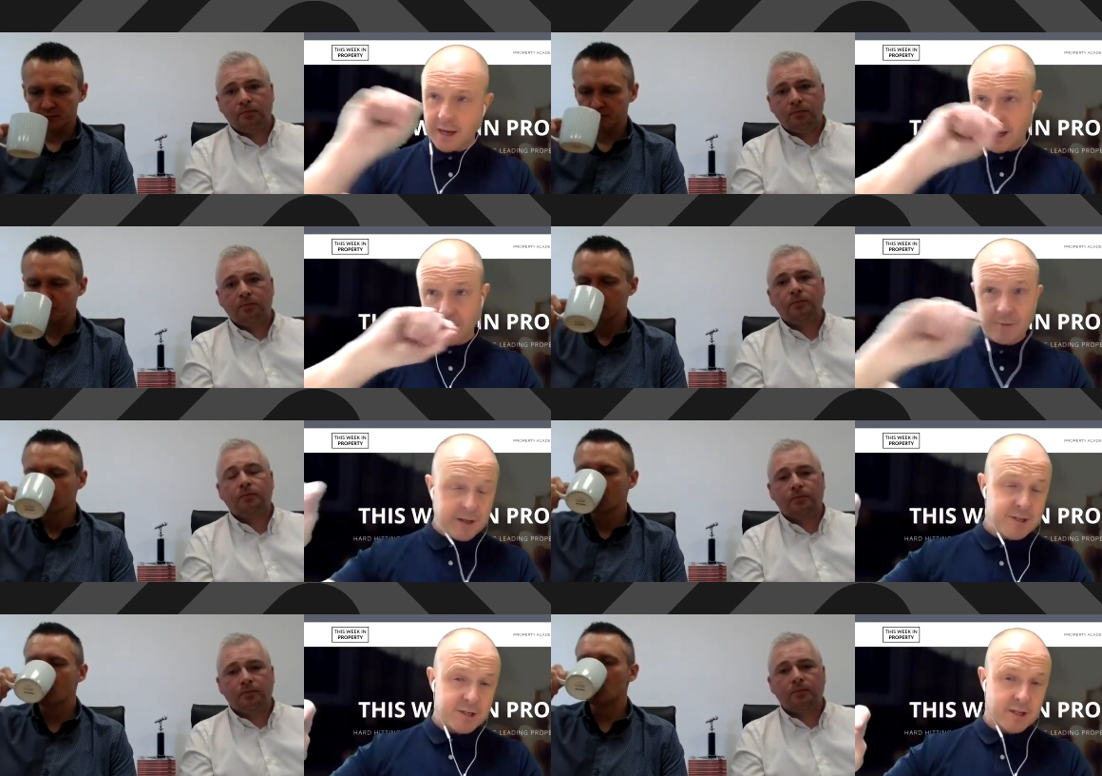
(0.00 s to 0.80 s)
Speaker 1: And
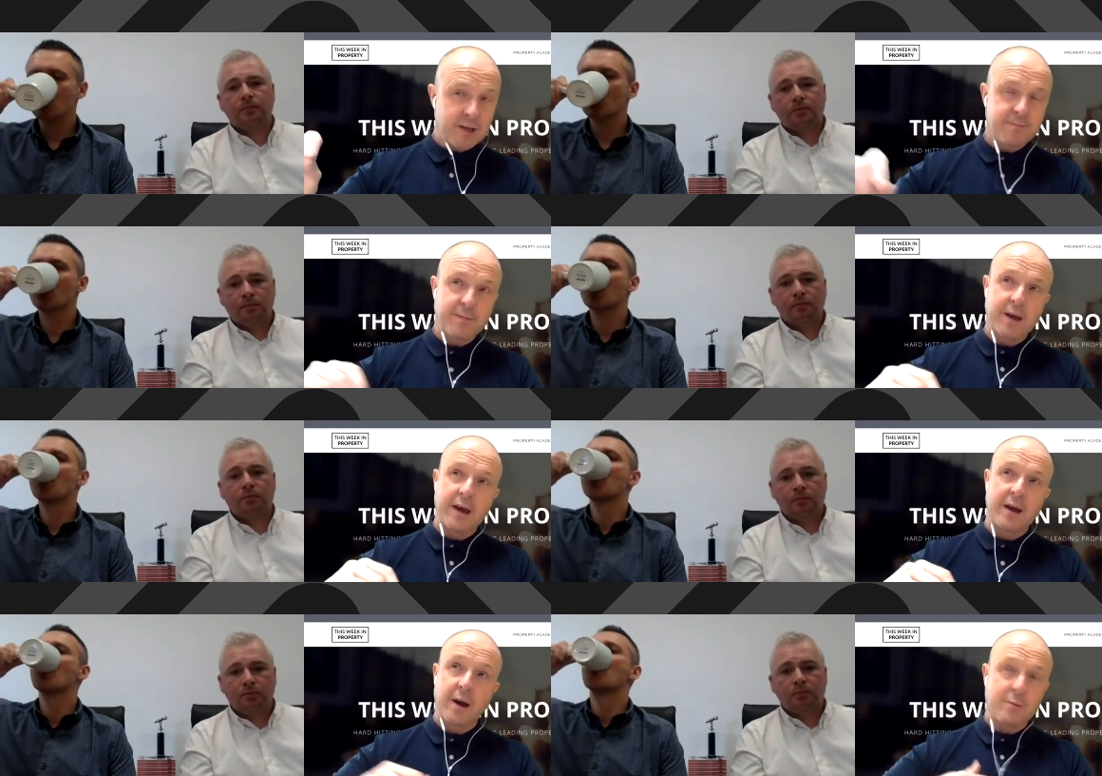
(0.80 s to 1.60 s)
eventually, uh,
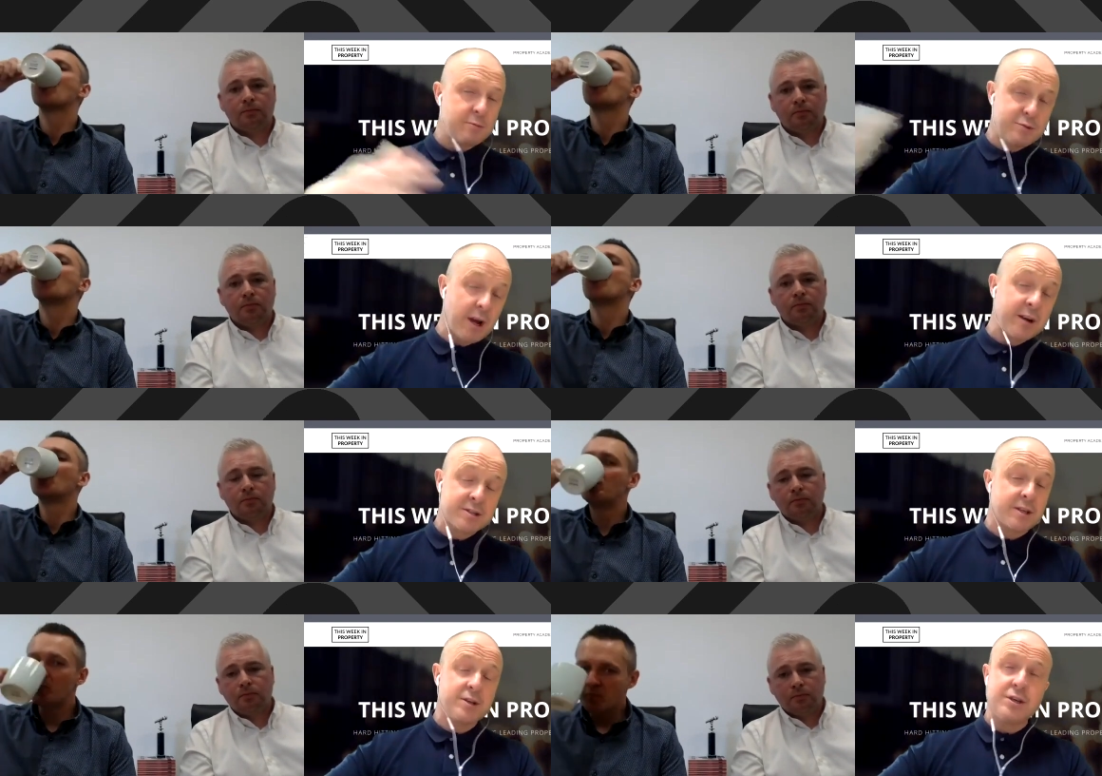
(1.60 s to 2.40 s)
it was
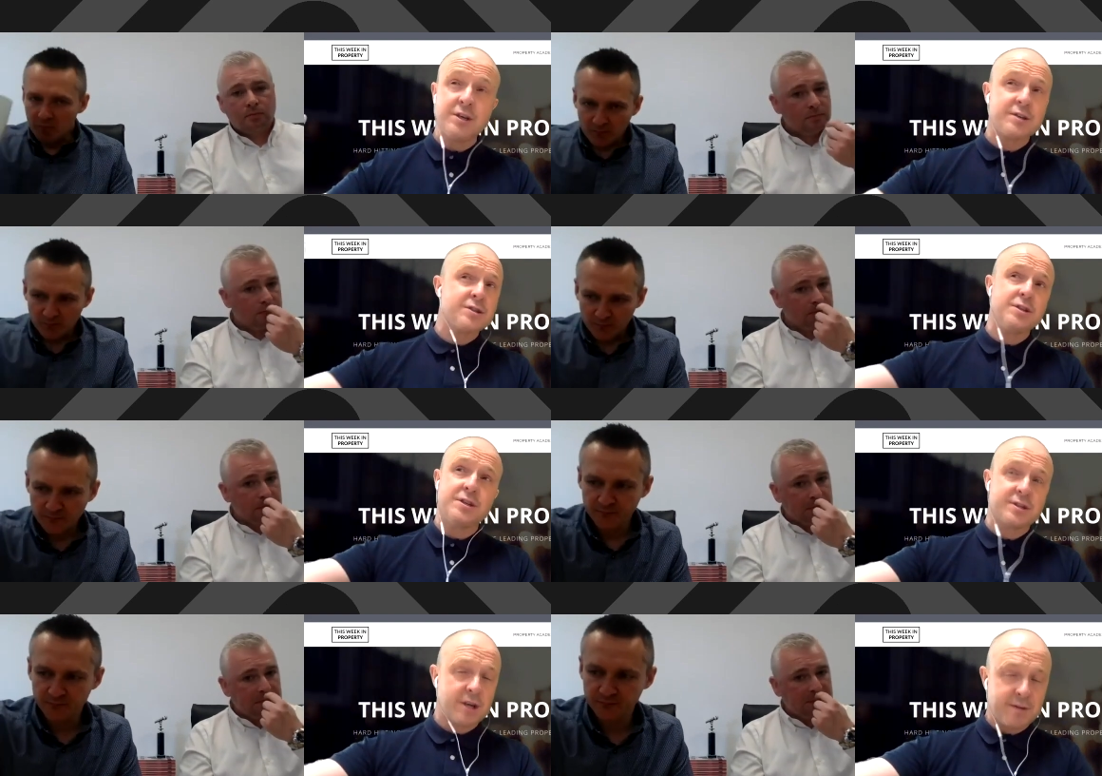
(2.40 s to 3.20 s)
actually years and
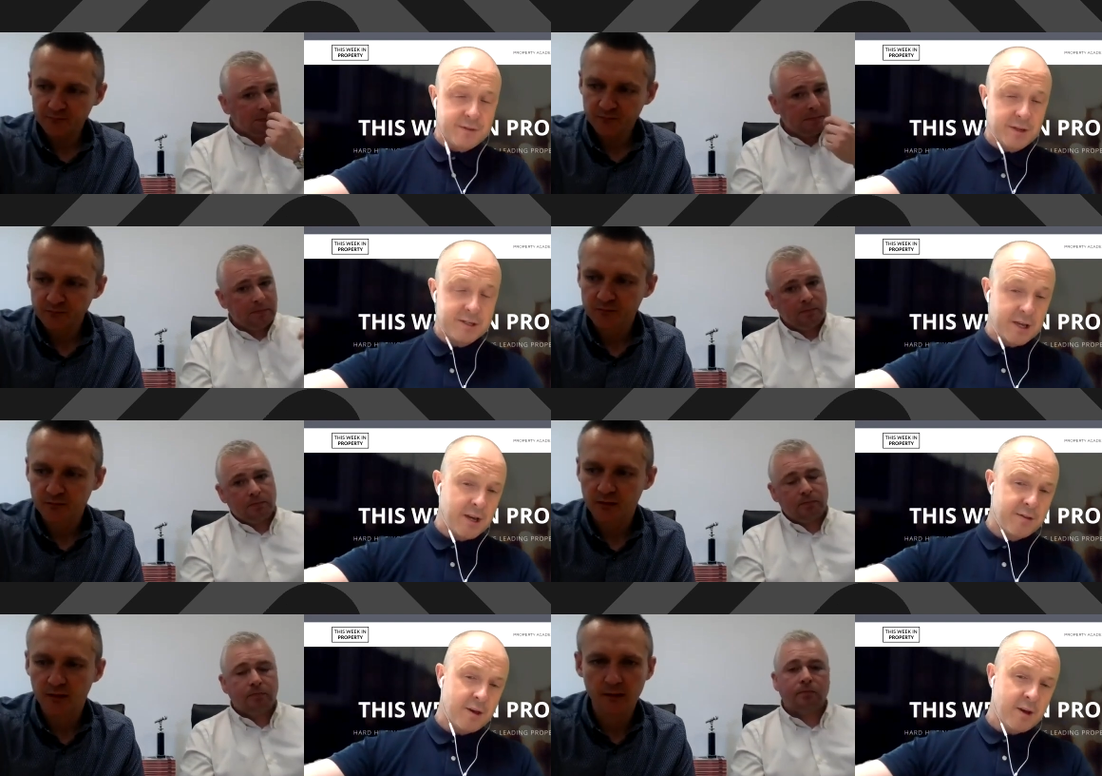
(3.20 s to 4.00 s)
years after his
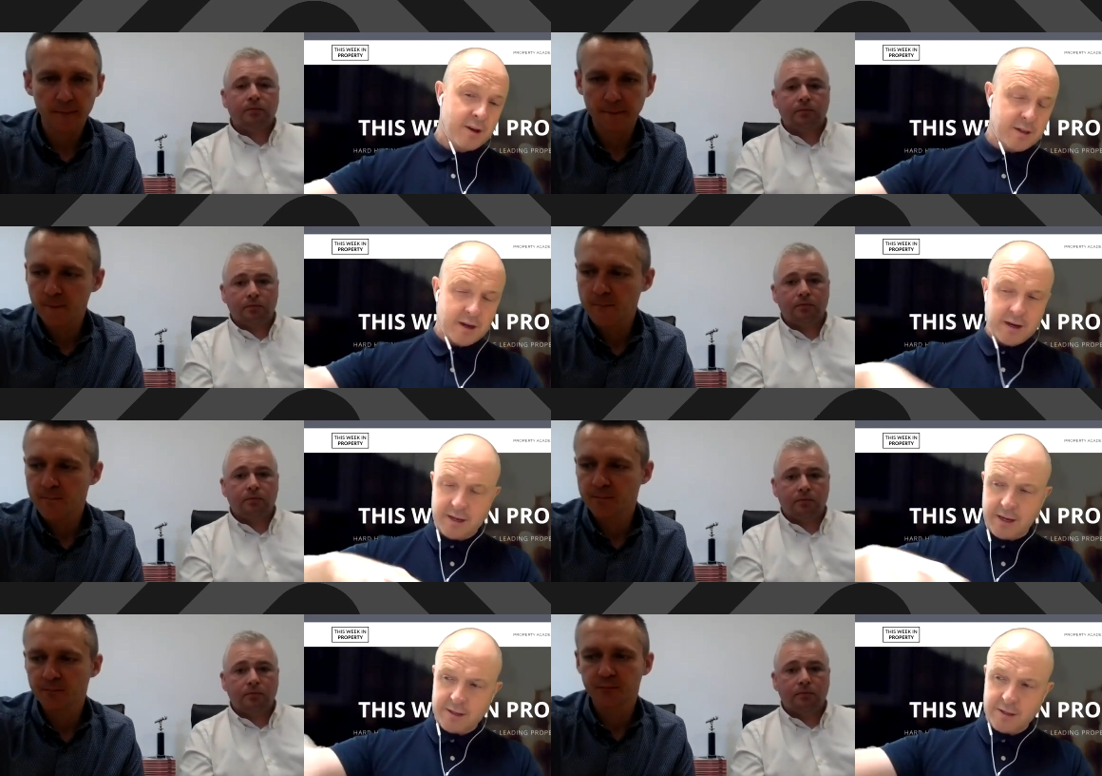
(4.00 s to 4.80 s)
death that a
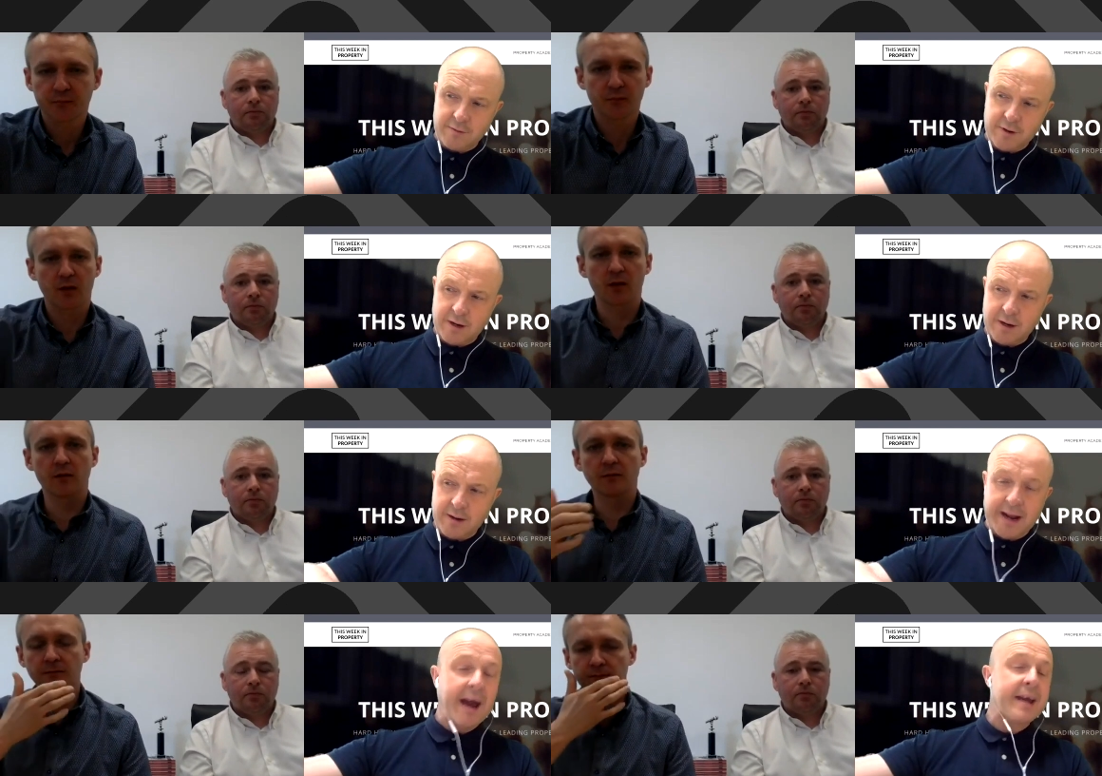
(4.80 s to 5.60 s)
kind of a,
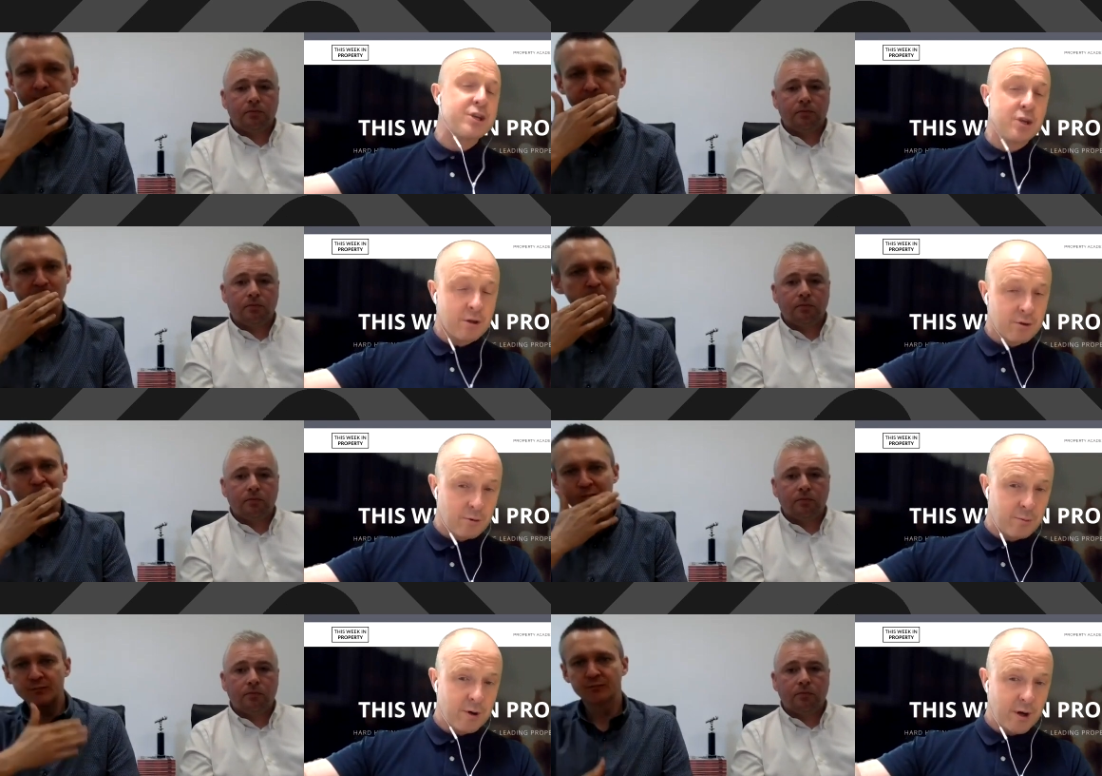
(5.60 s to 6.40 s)
an action
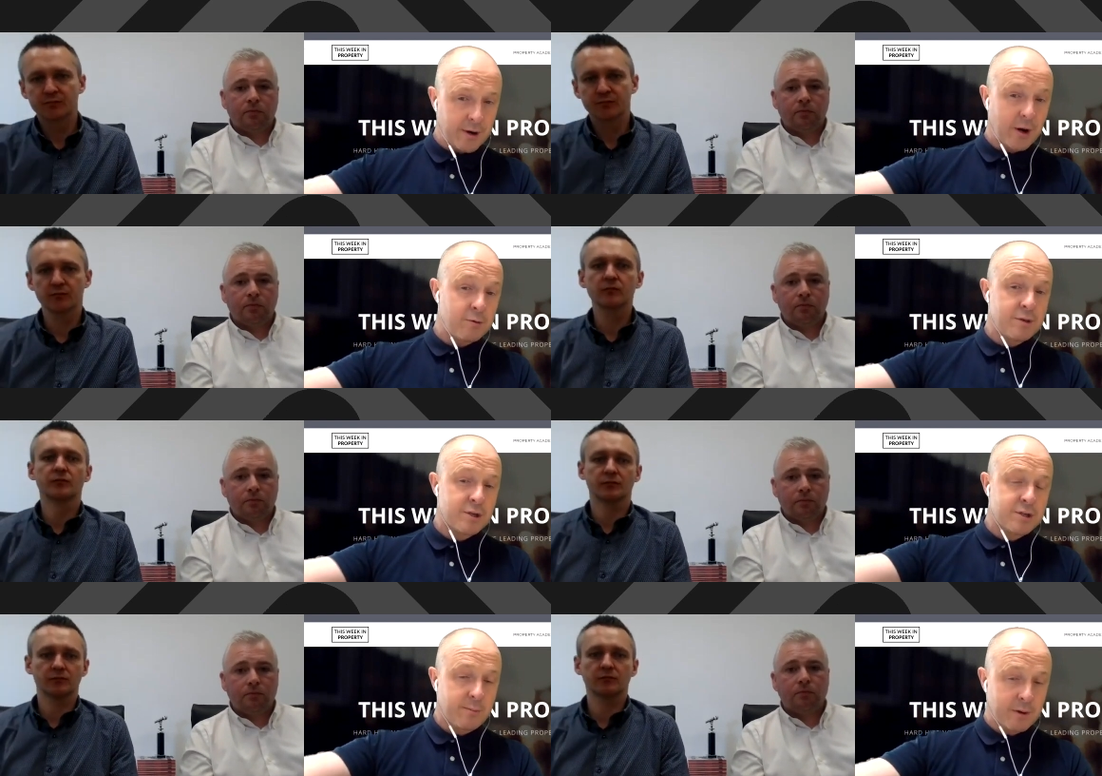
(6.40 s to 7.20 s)
group around the
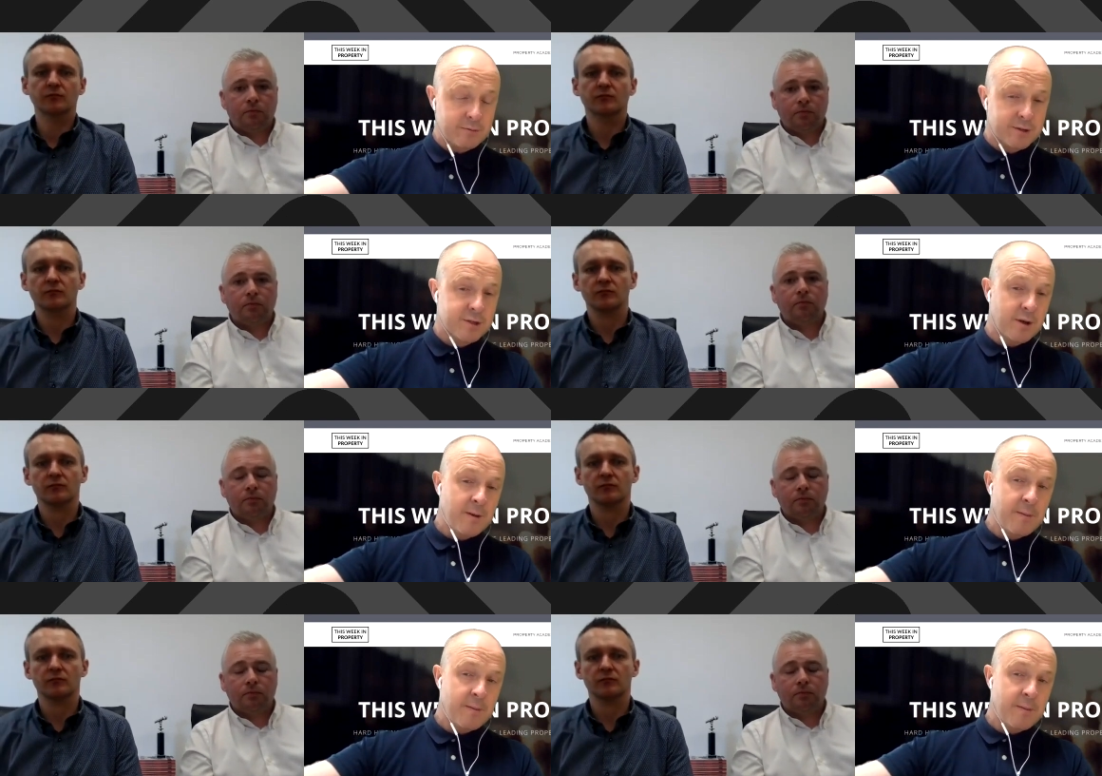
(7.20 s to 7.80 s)
shipbuilders